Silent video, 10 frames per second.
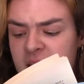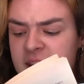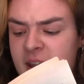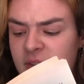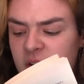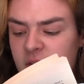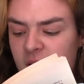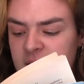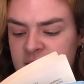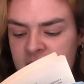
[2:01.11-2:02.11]
never
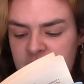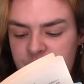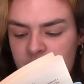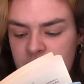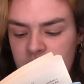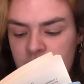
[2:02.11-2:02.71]
cry to him when she